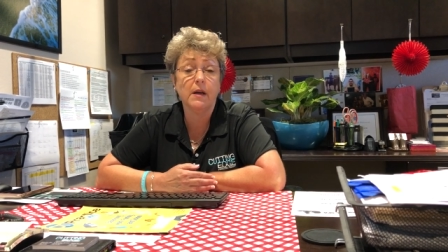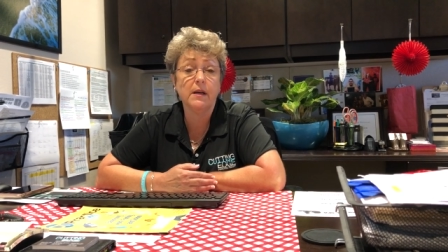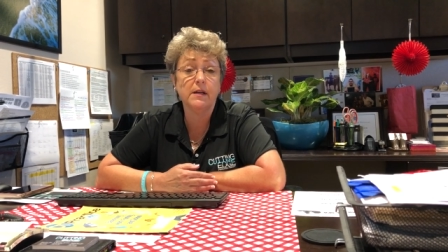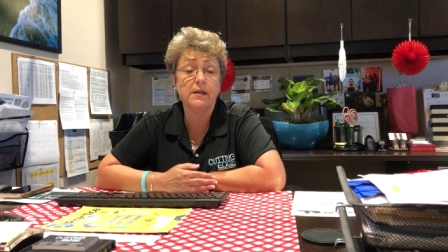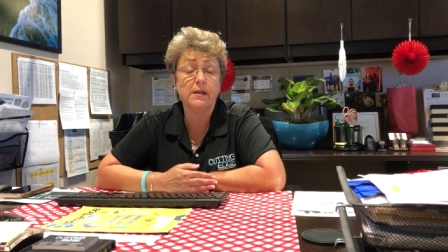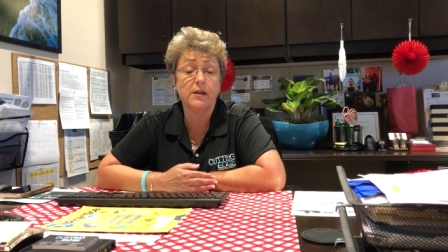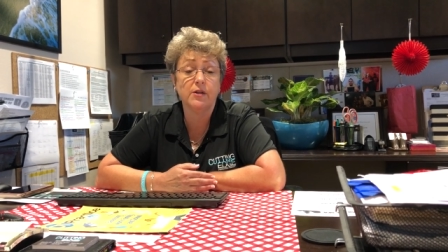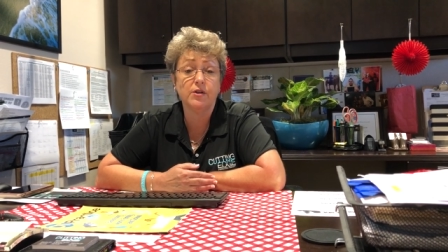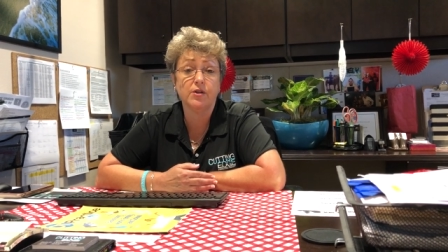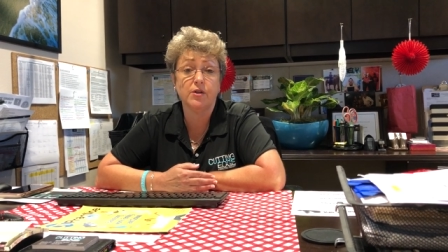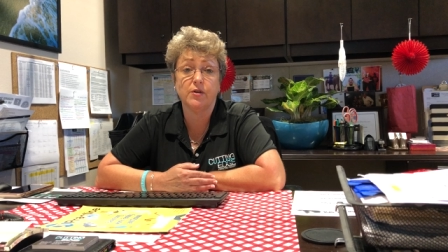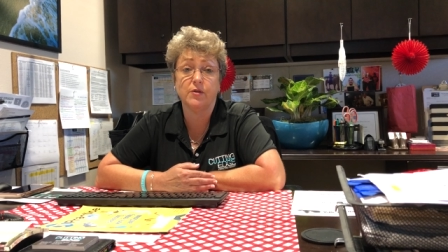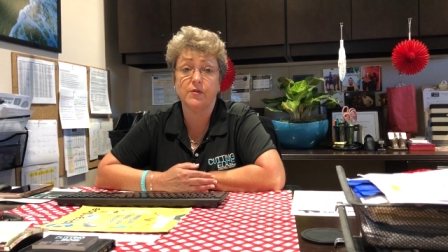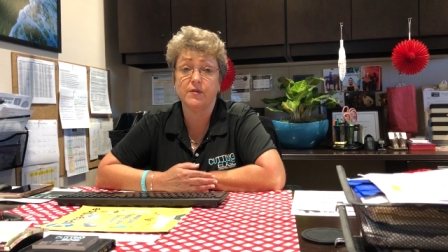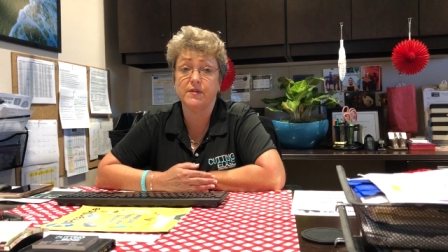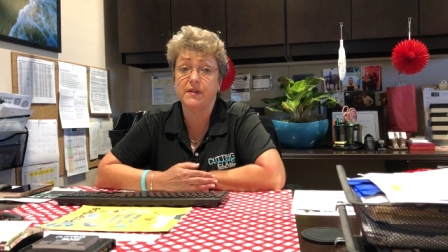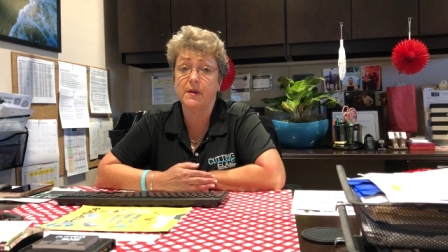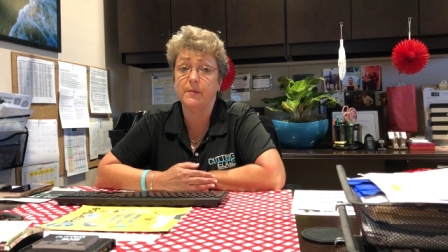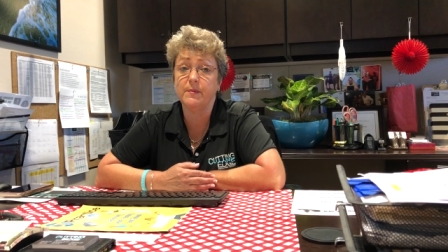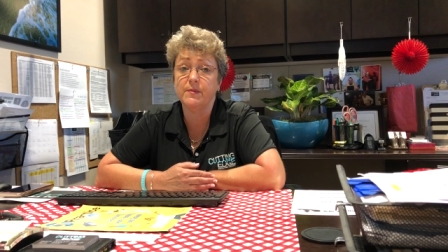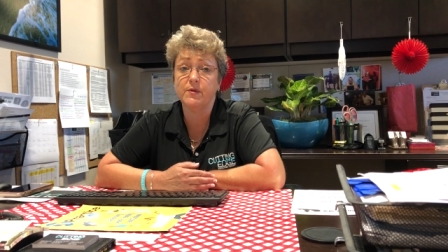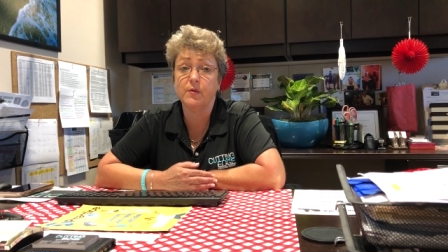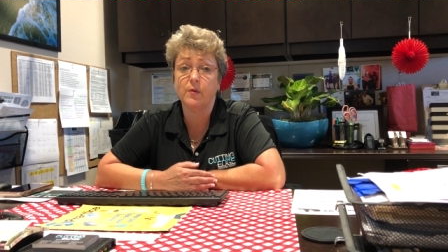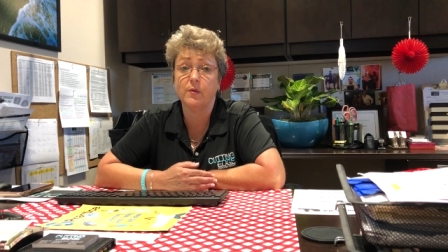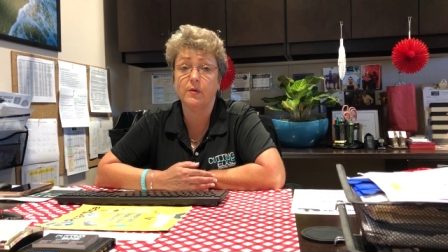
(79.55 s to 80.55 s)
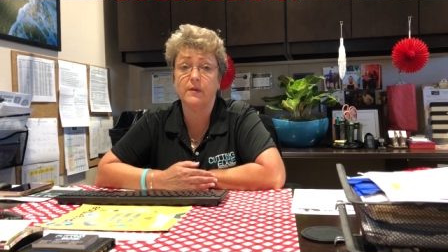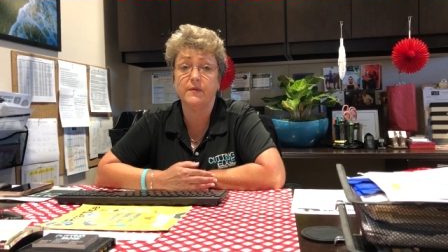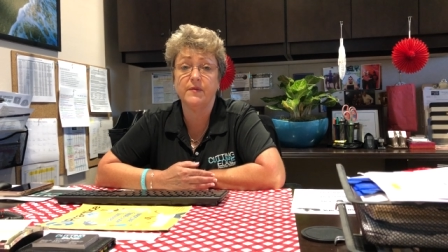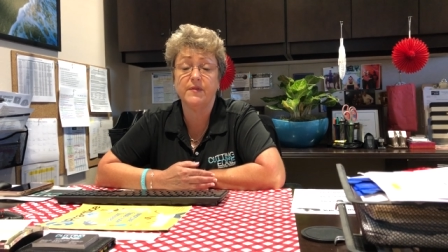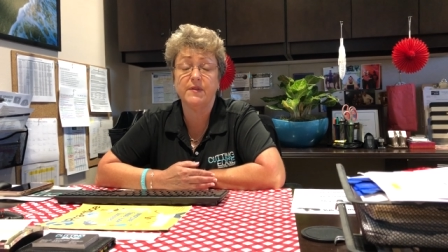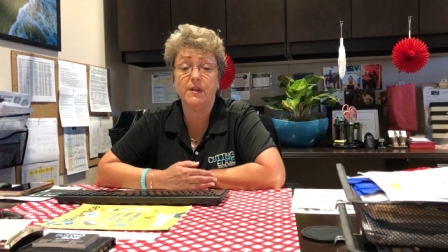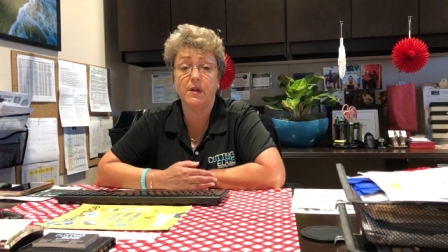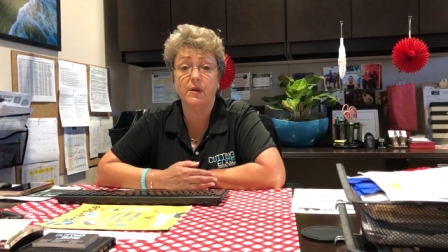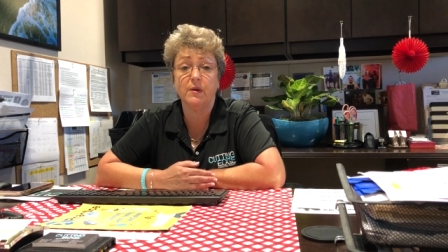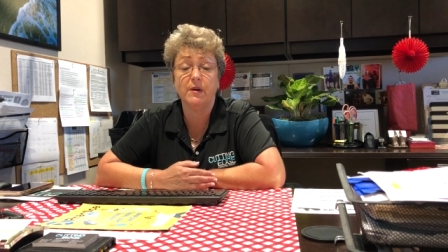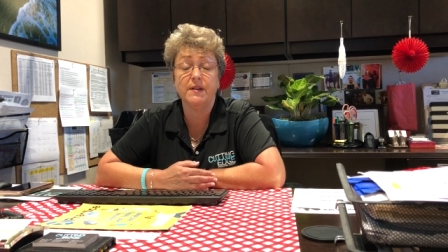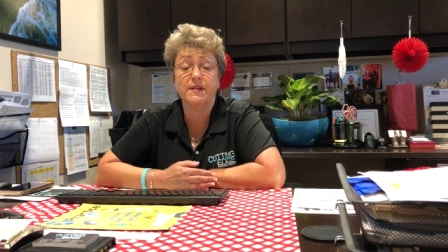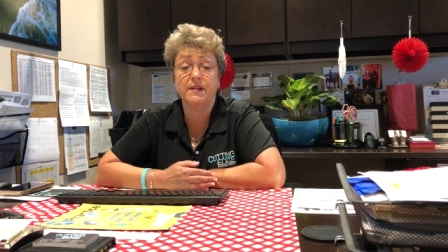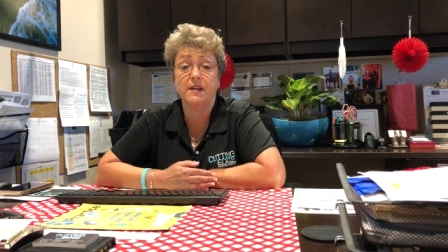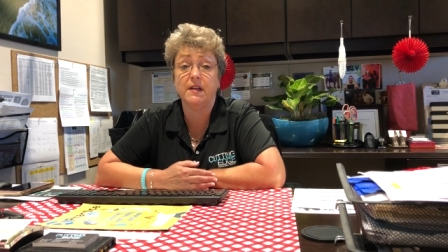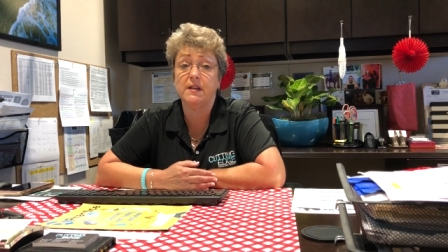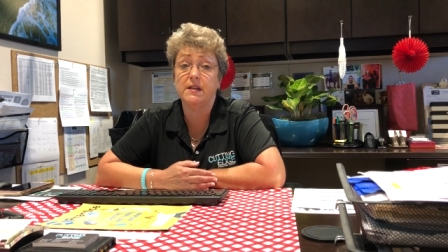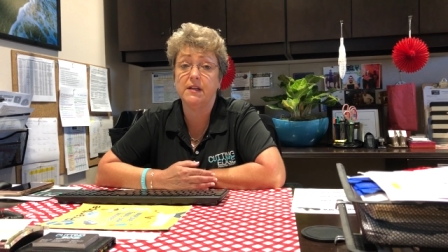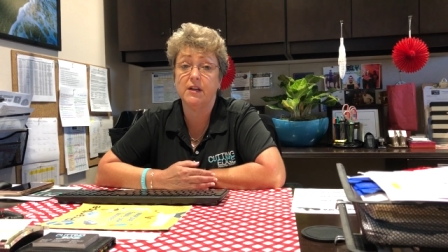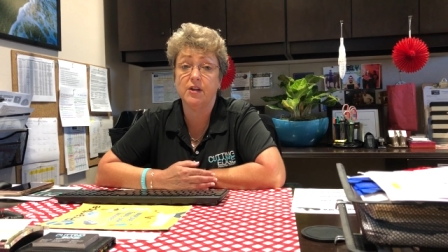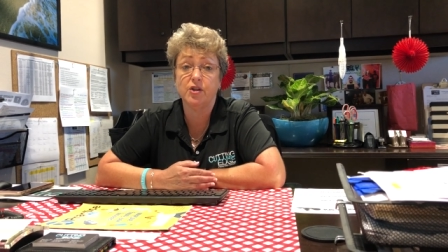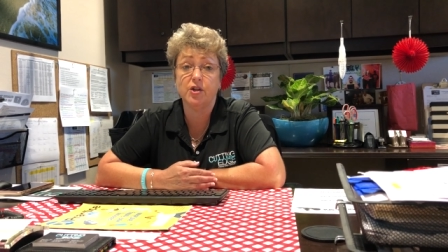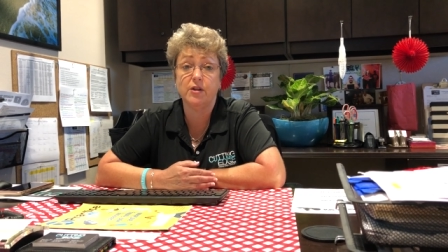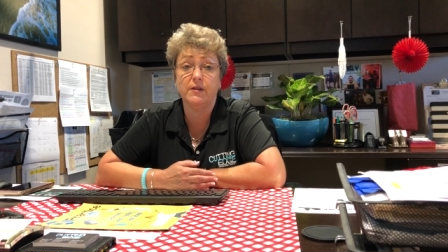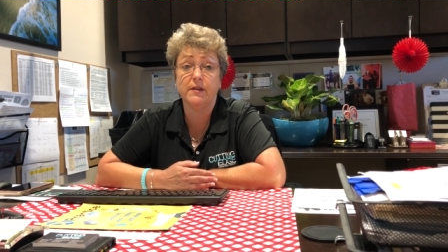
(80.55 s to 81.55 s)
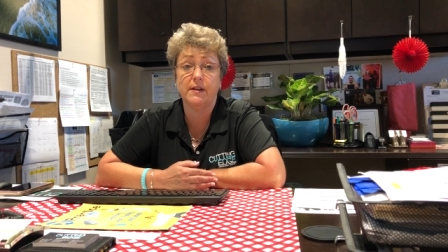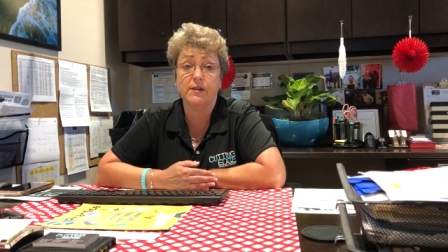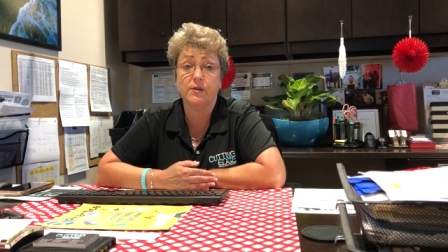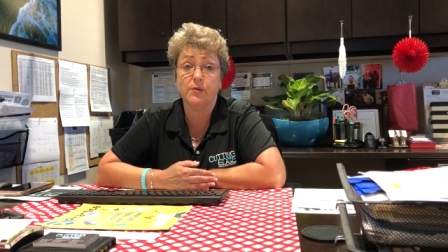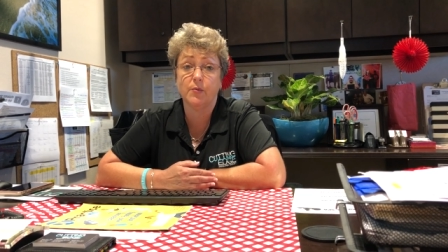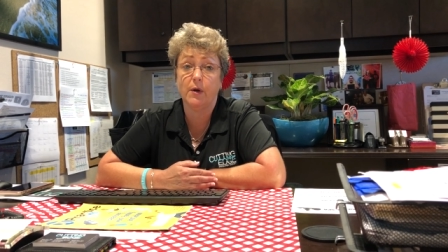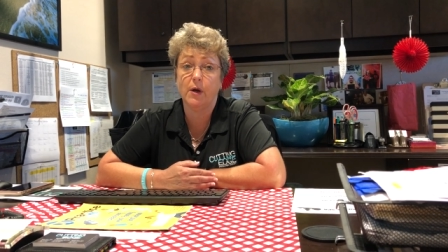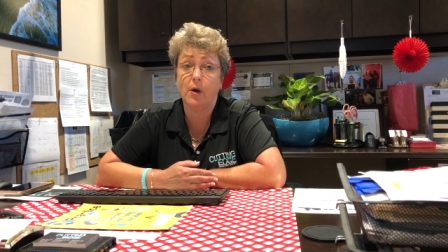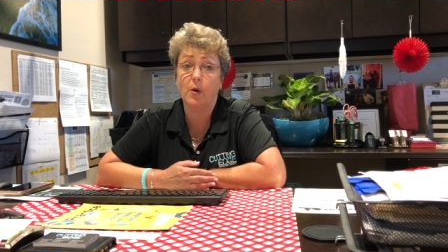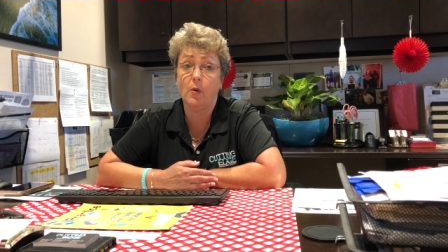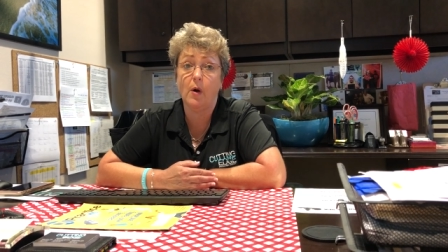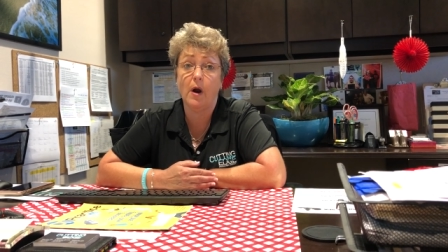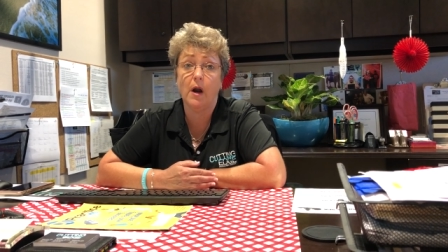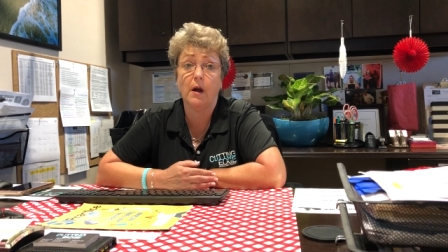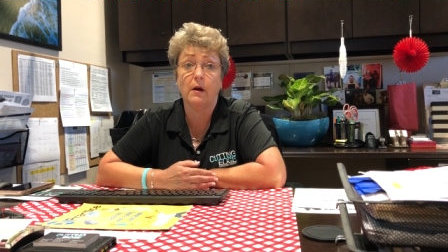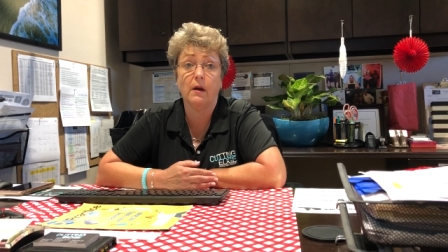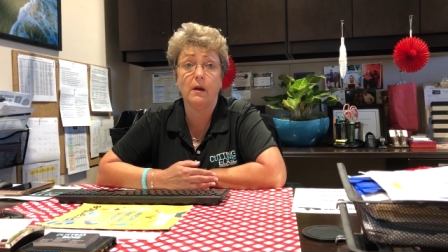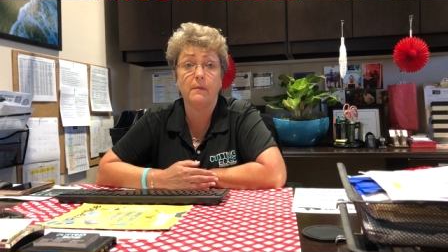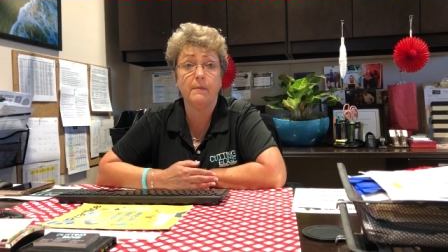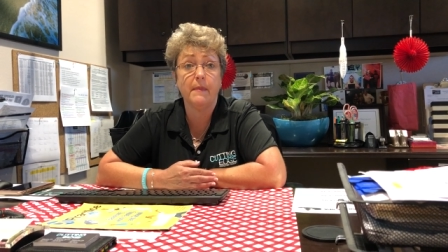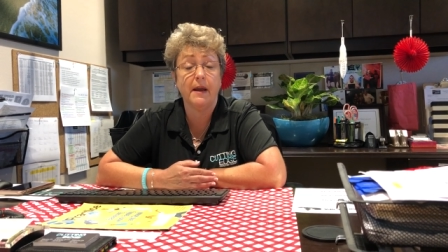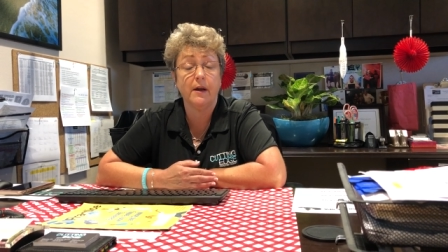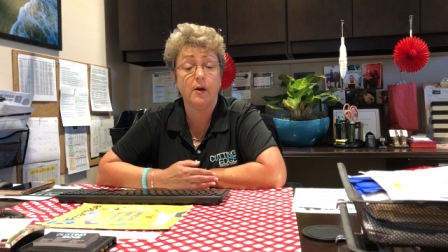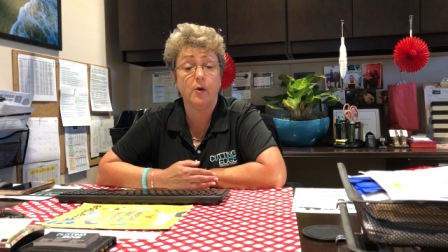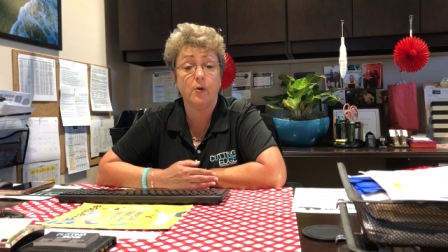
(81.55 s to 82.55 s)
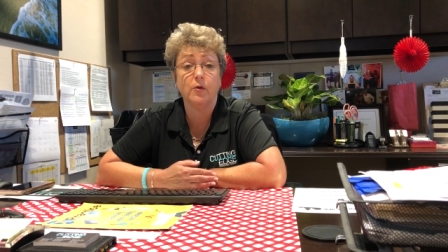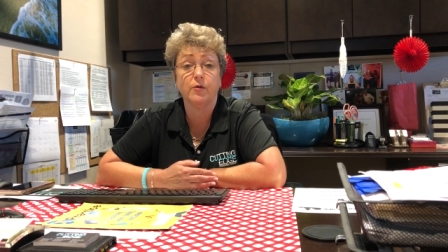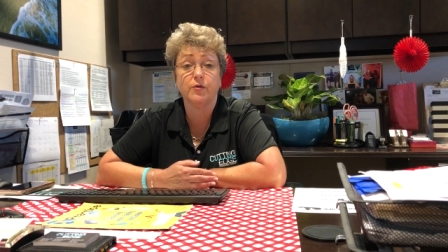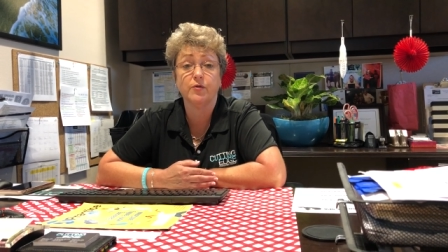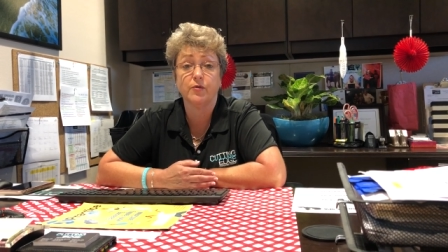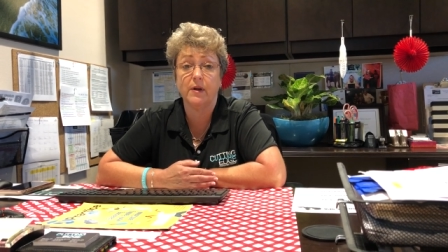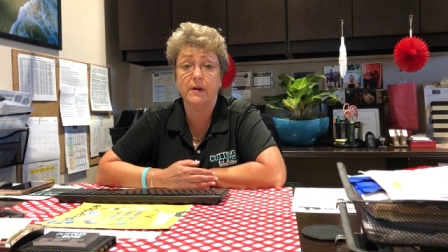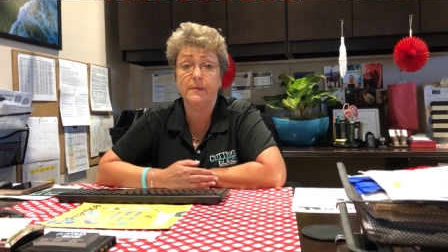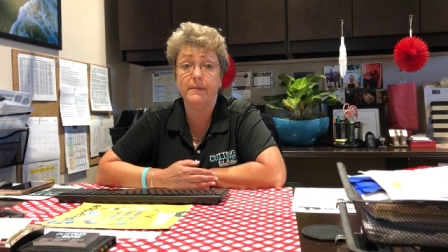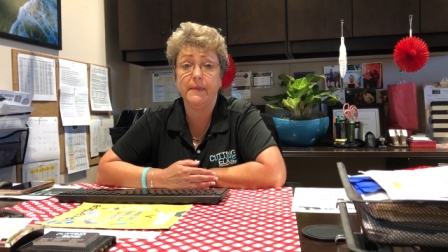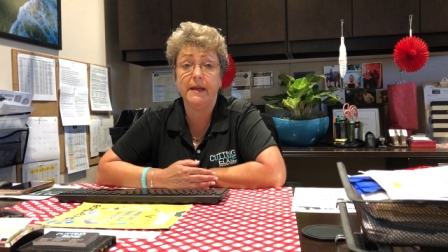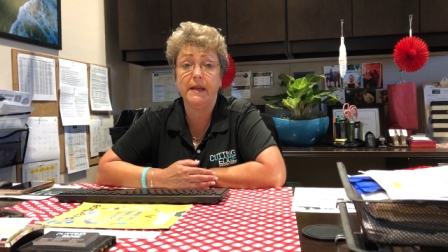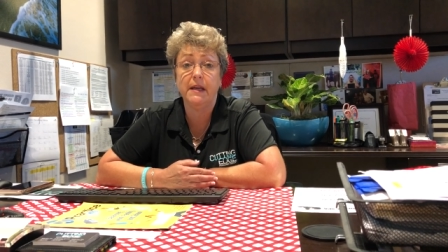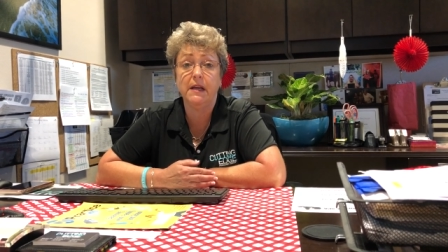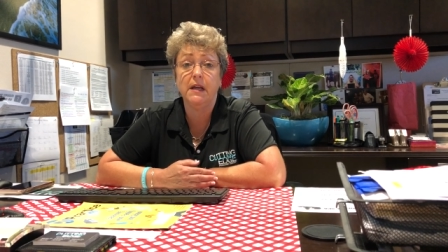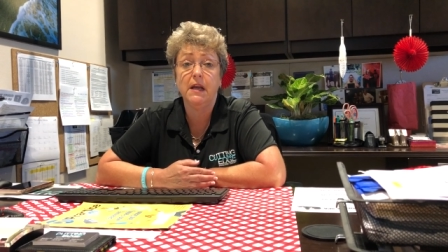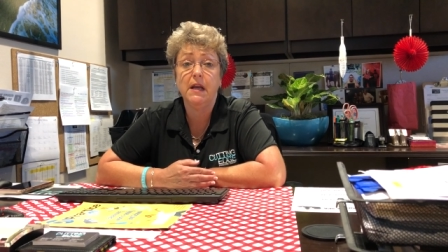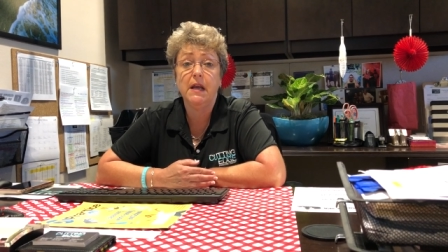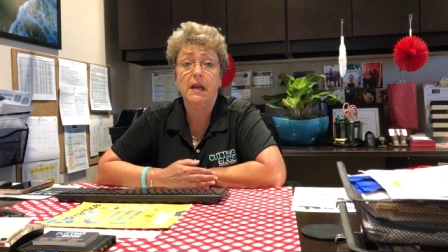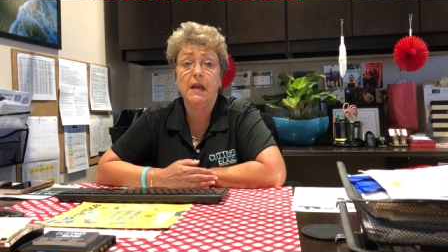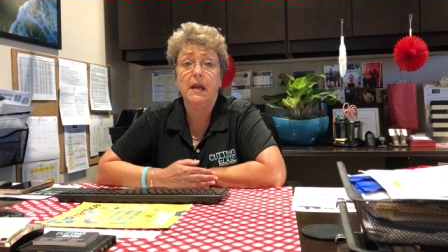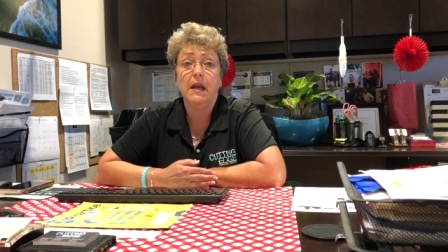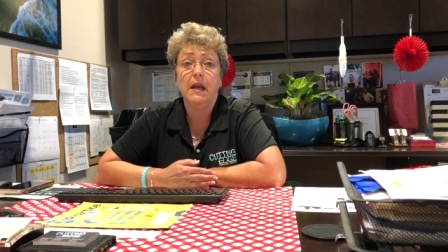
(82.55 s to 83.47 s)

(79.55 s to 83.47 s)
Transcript: condition or some sort of serious condition that's requiring medical treatment,